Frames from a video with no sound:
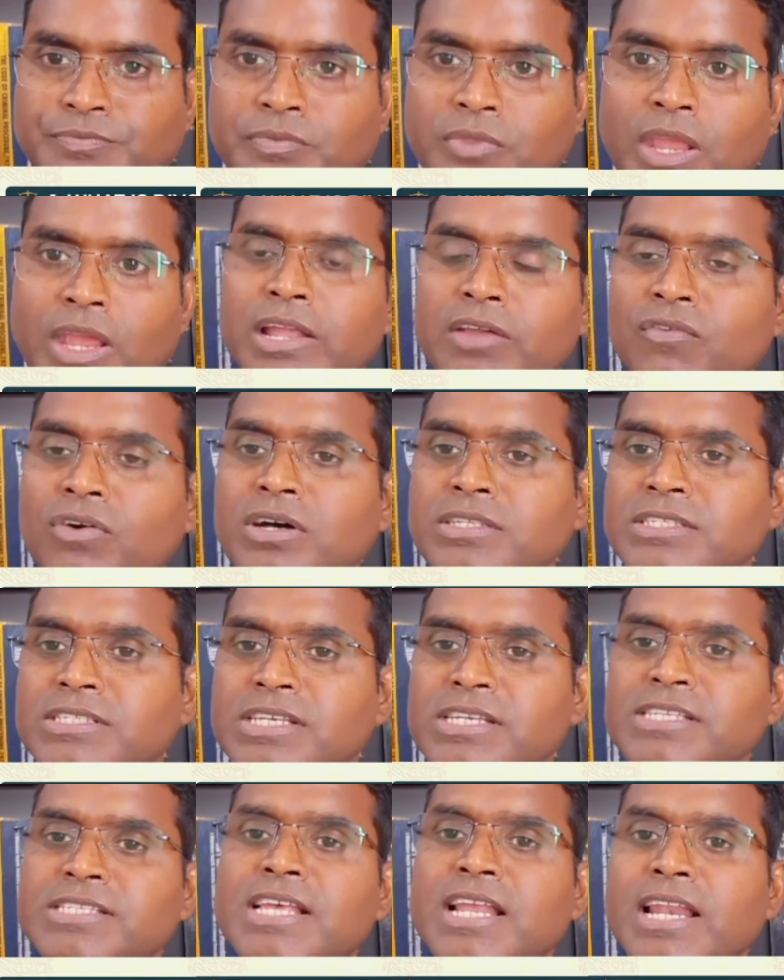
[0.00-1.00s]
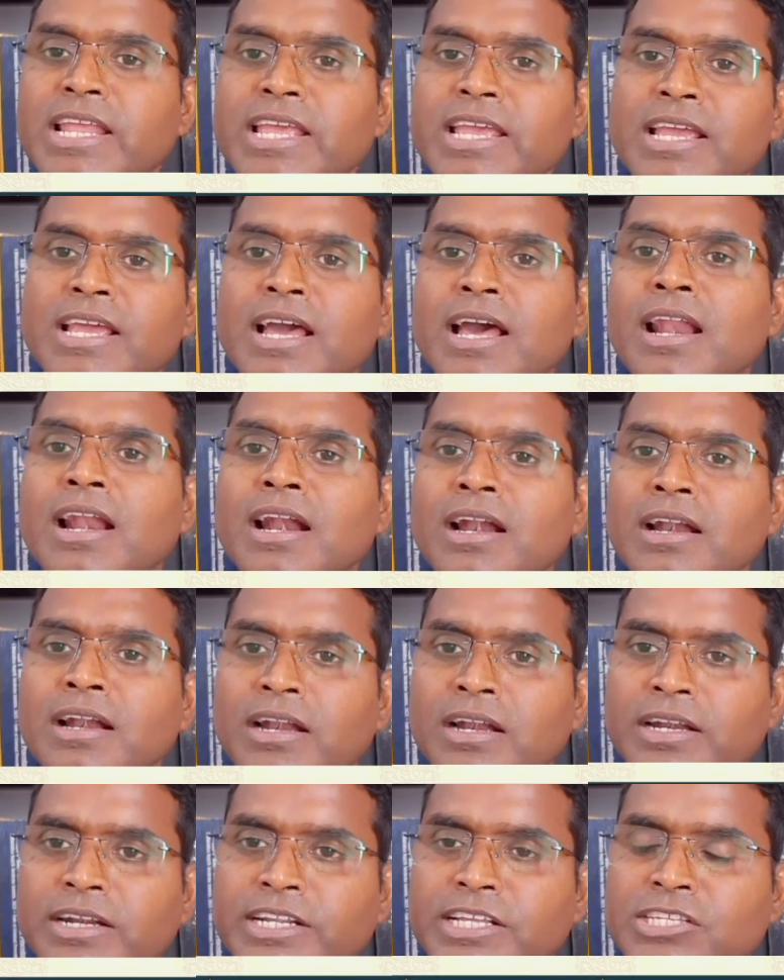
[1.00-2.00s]
Divorce is a legal
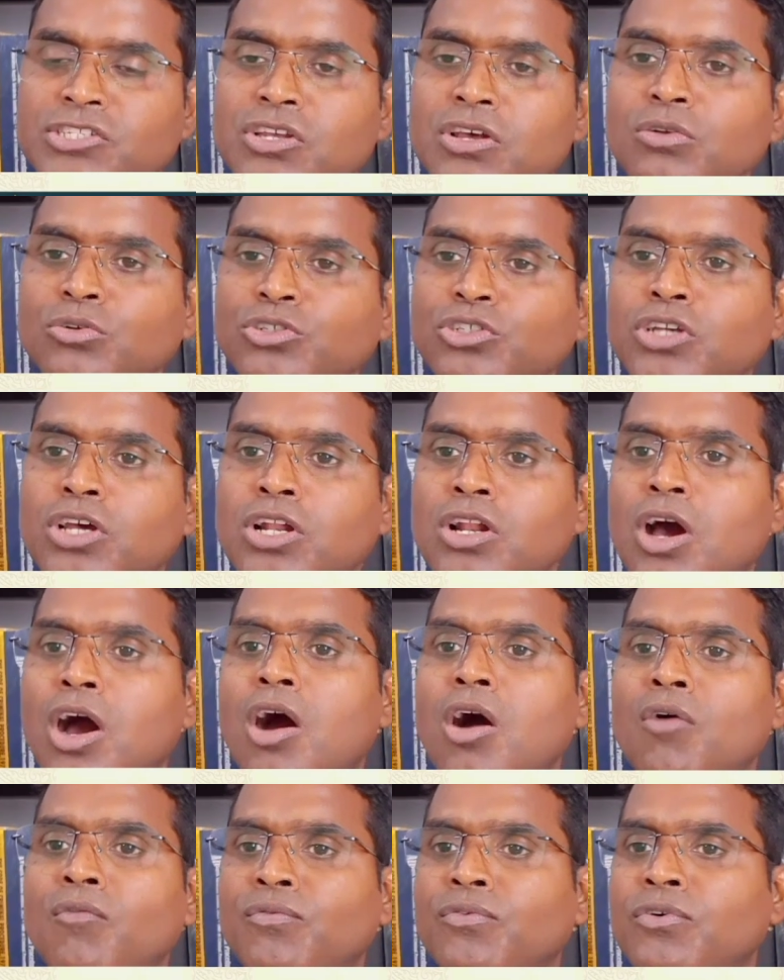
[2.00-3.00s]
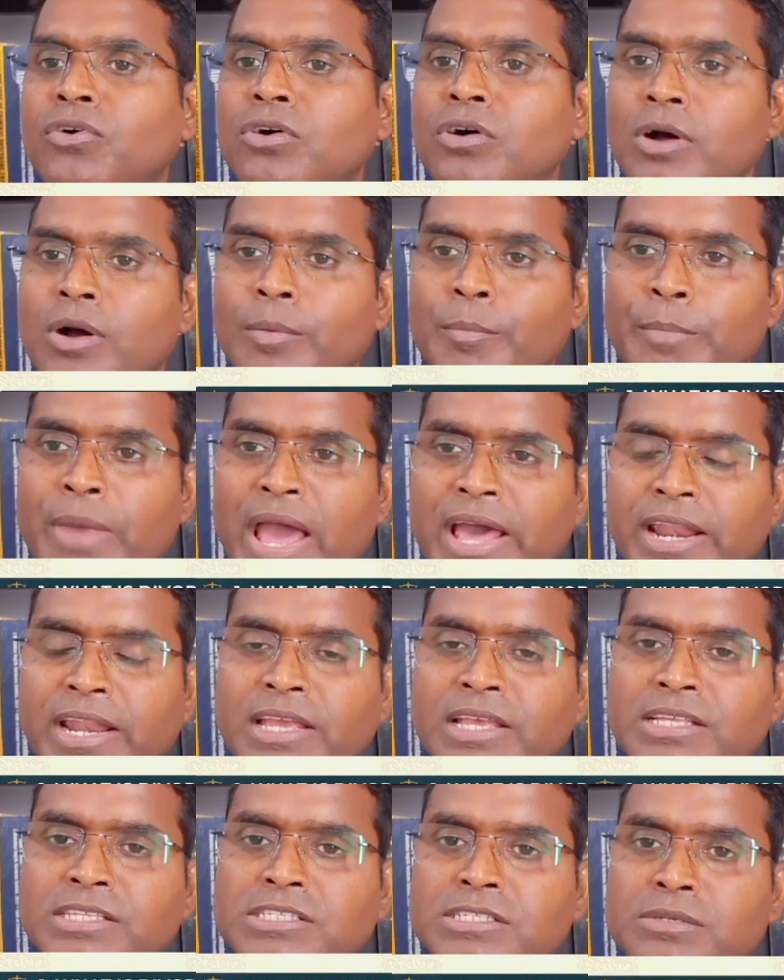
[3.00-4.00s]
dissolution of
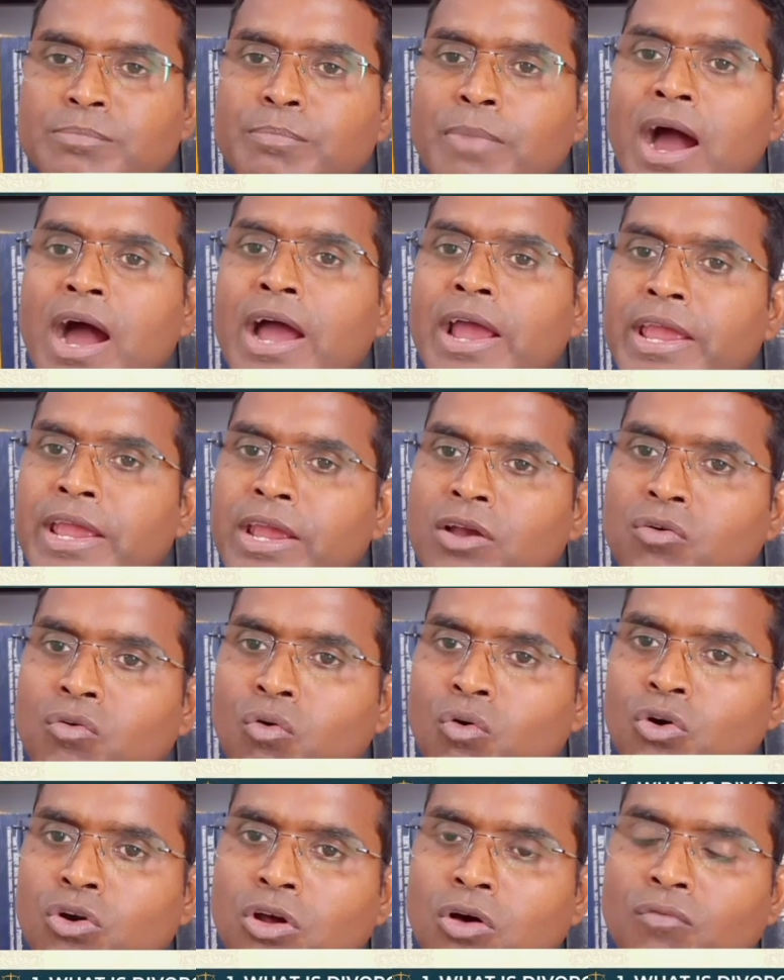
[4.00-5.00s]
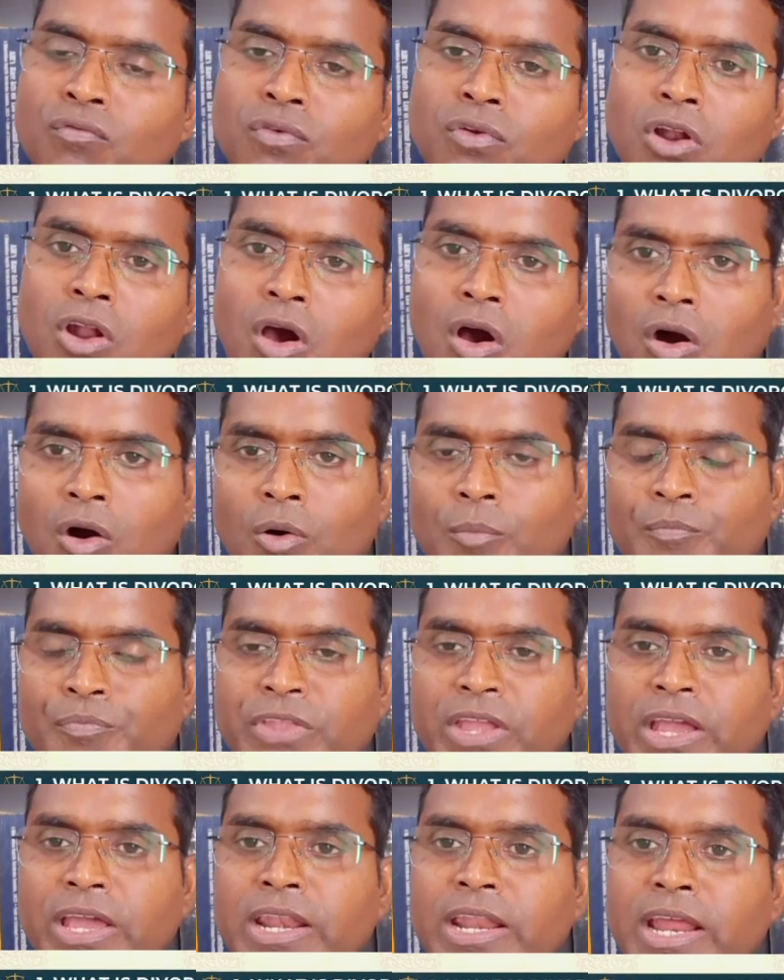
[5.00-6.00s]
marriage by a court of law.
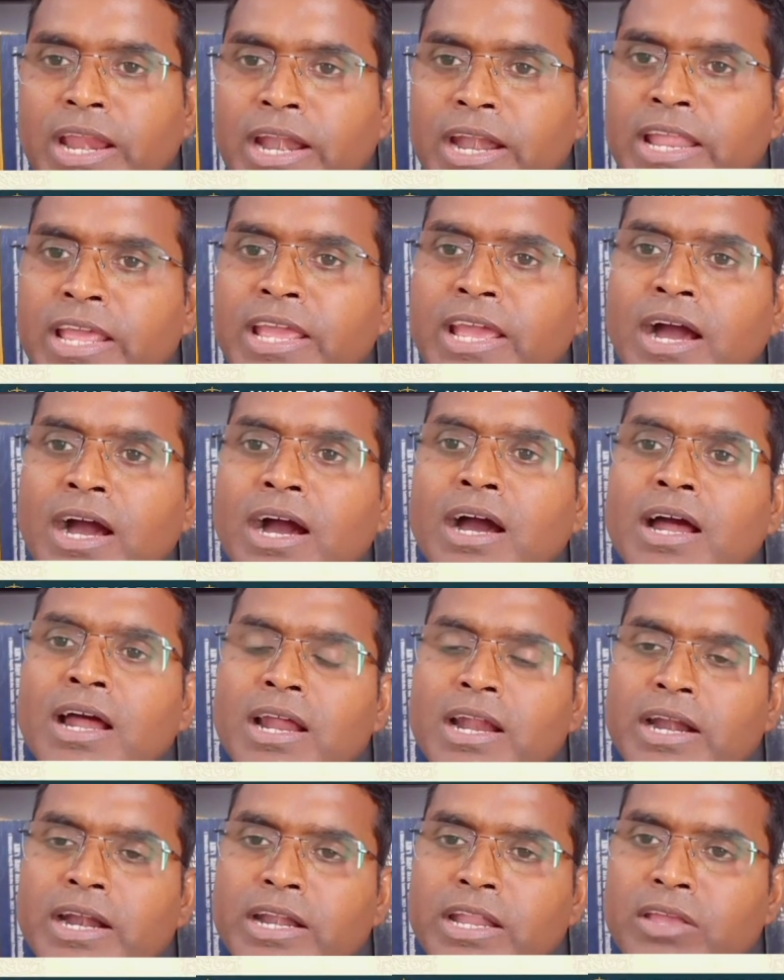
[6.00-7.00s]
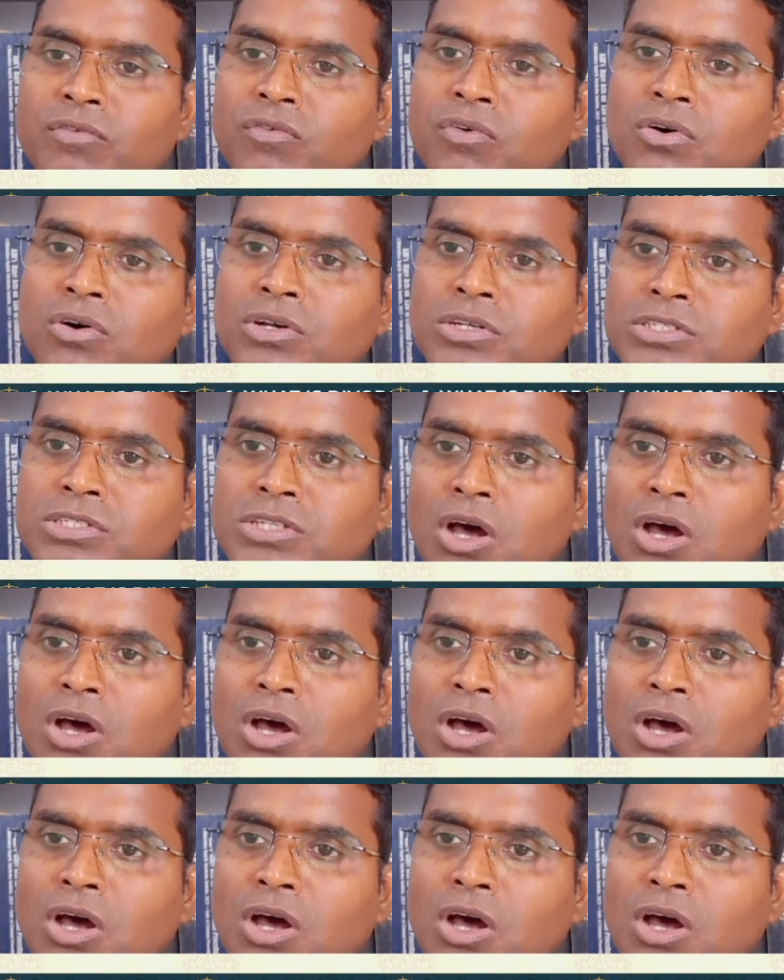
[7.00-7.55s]
In India, divorce